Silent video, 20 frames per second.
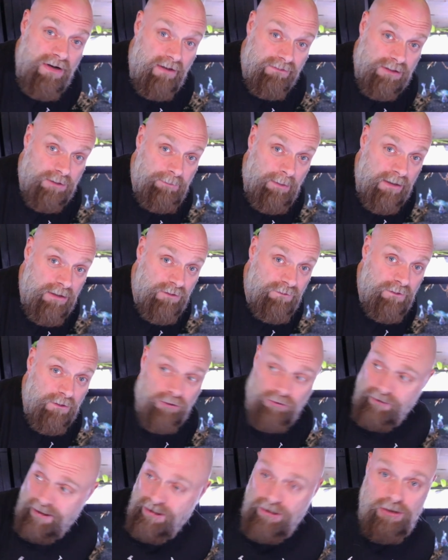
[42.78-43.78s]
enough sponge
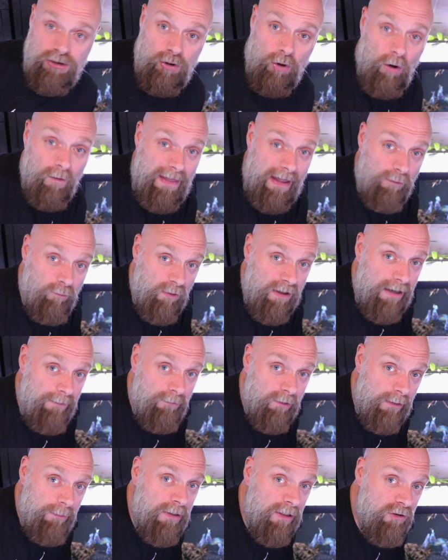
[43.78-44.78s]
filtration, so hold on, what I'm
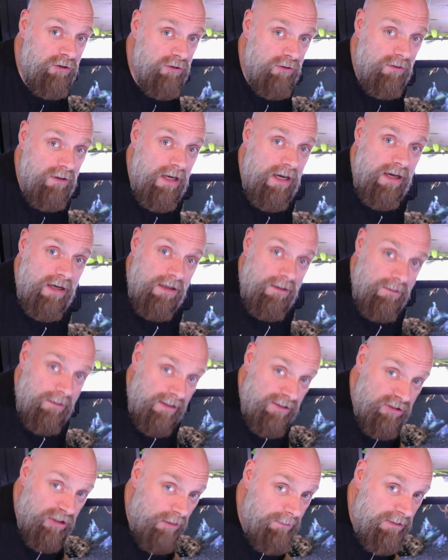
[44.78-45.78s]
gonna do,
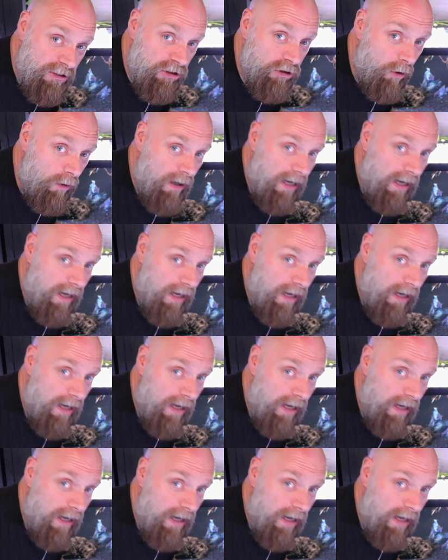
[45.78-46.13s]
it's gonna be so